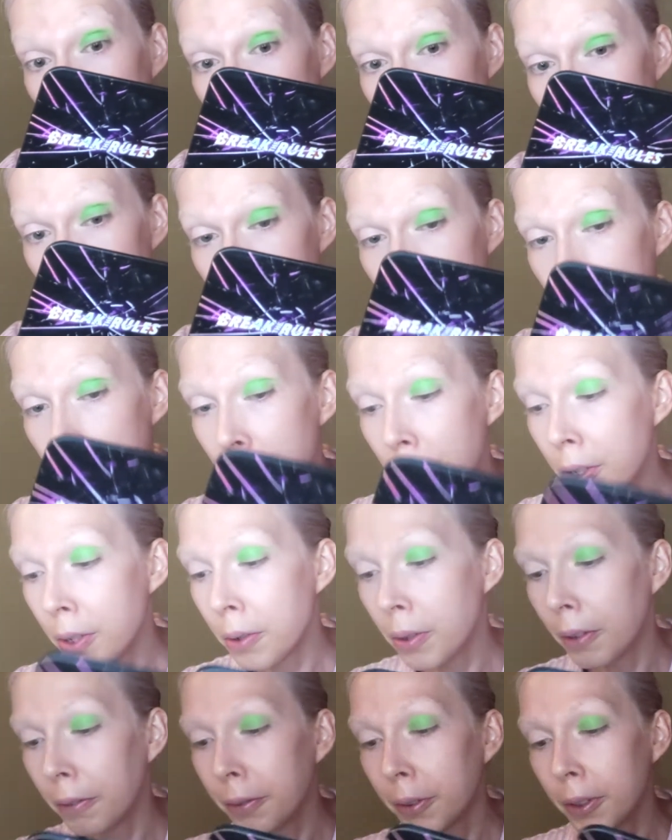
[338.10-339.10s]
It's
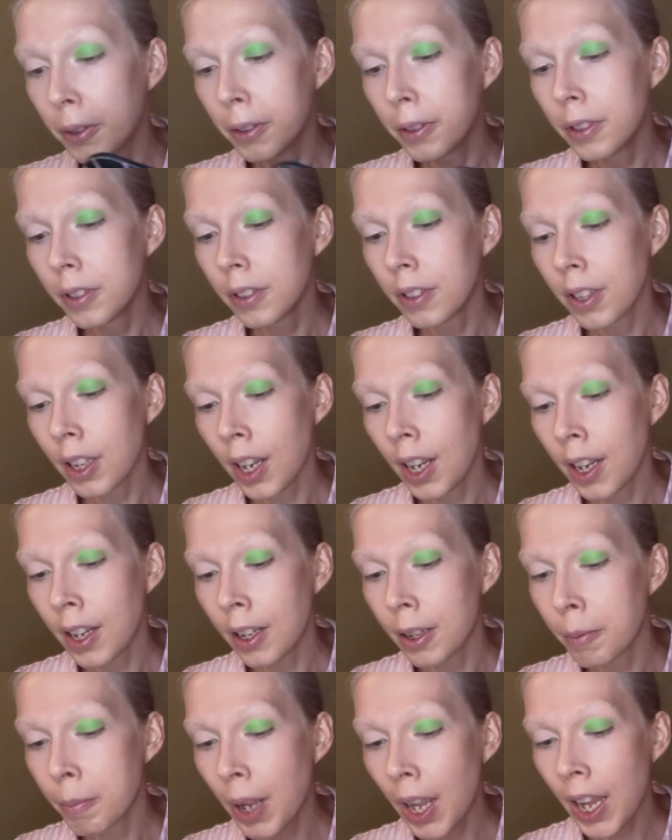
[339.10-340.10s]
beautiful.
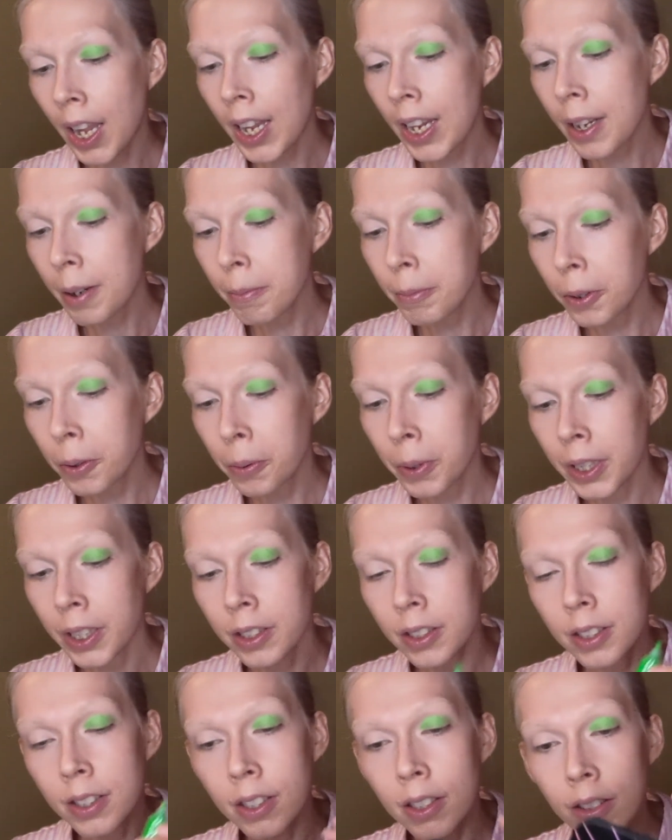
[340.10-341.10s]
I am going
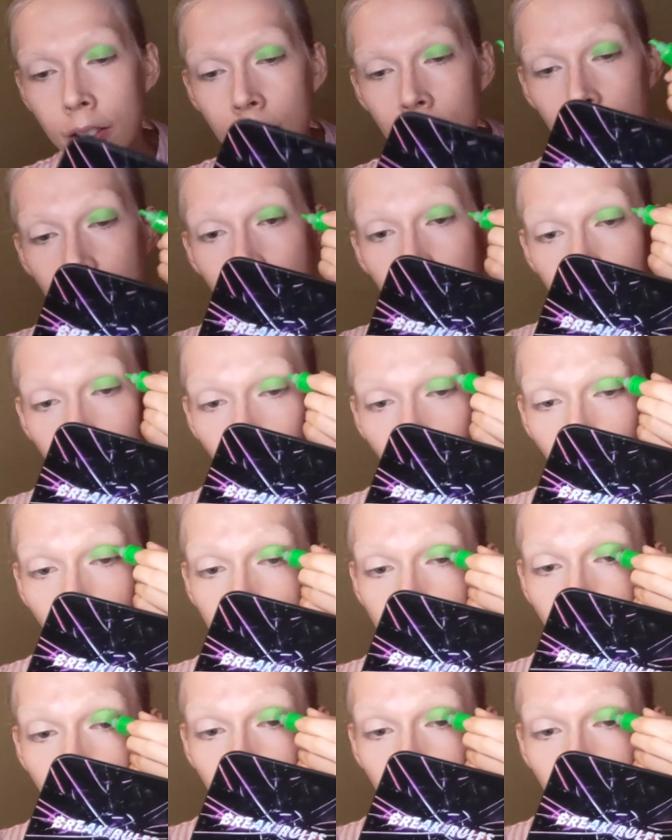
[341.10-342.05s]
to add the